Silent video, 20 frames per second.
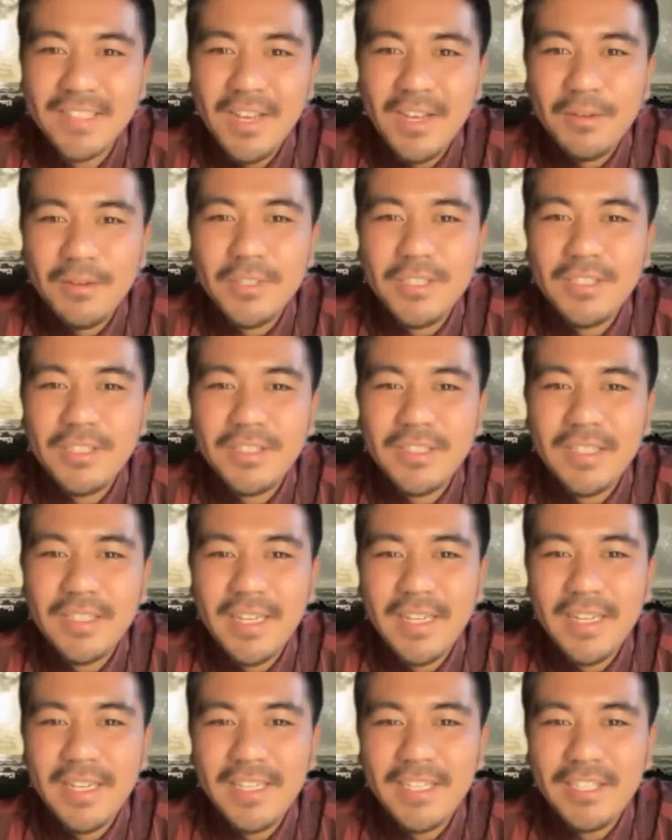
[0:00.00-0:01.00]
Would you
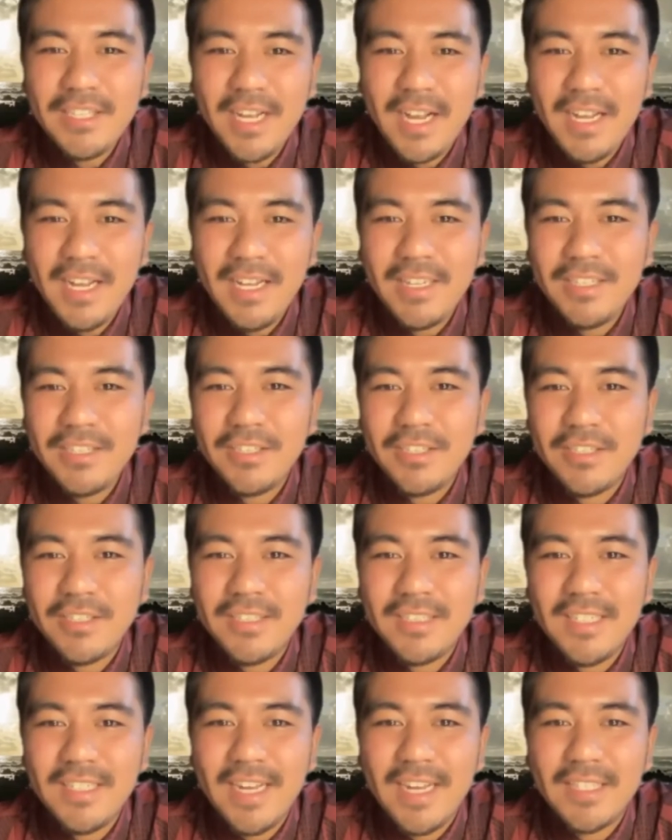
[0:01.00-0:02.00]
say each island
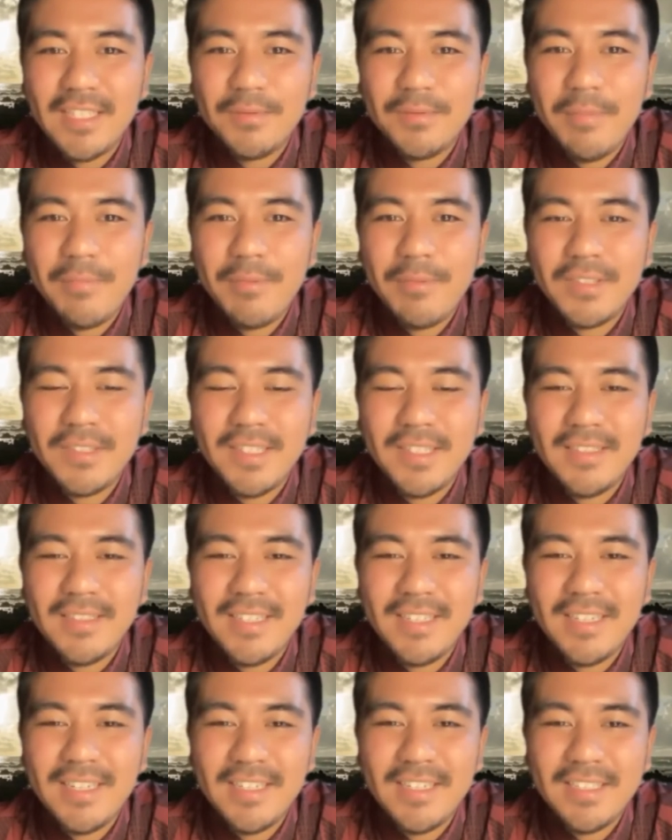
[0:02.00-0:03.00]
trustee has
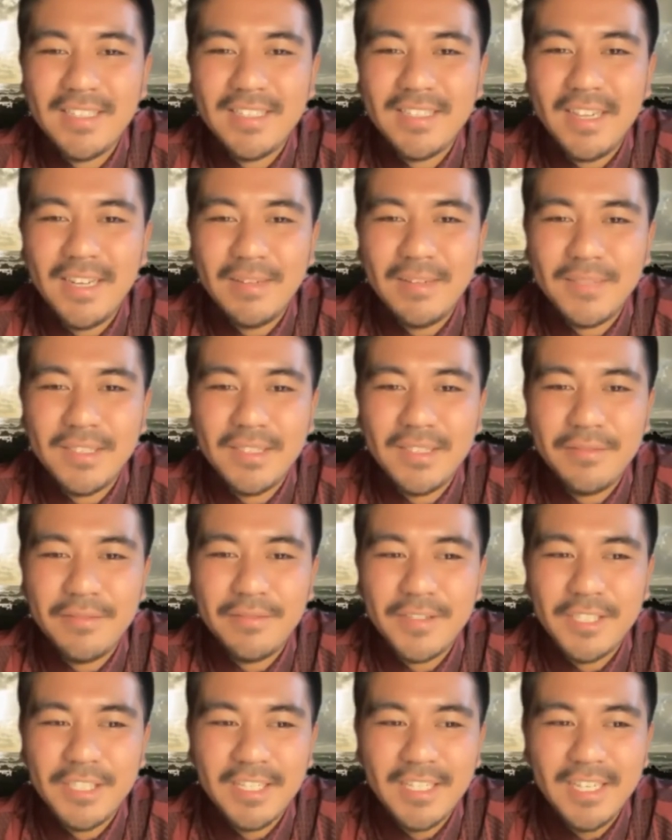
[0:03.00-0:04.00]
represented us
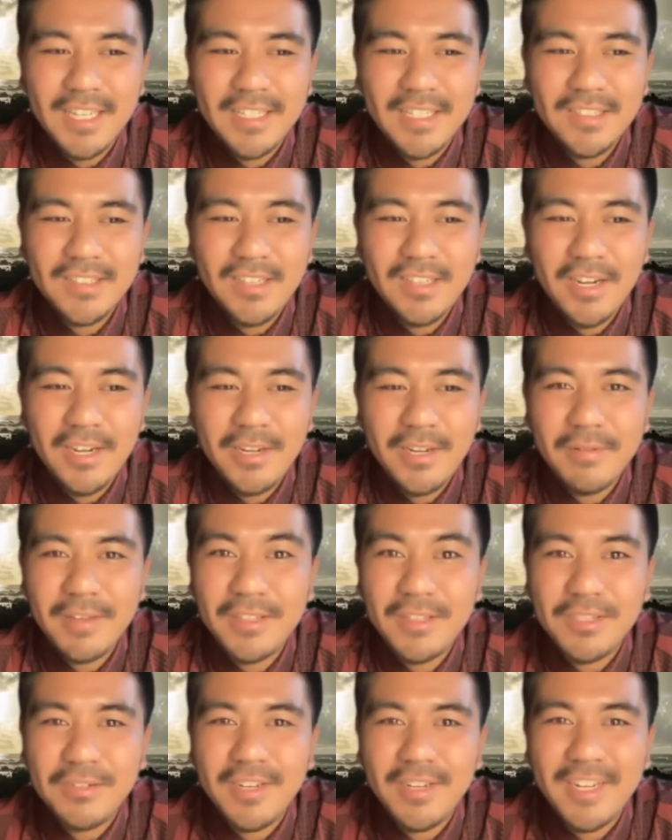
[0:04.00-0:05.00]
sufficiently, starting
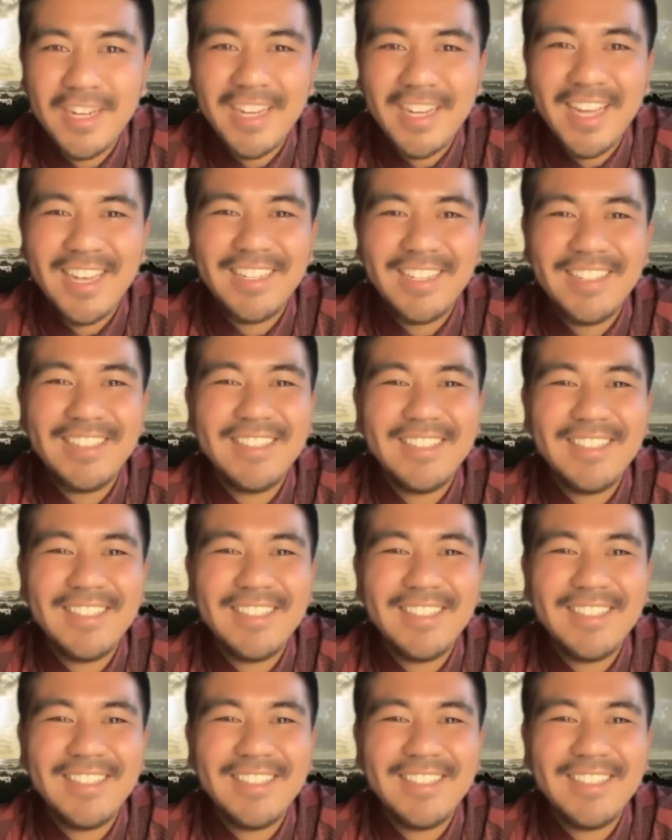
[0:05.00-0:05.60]
with Julian again?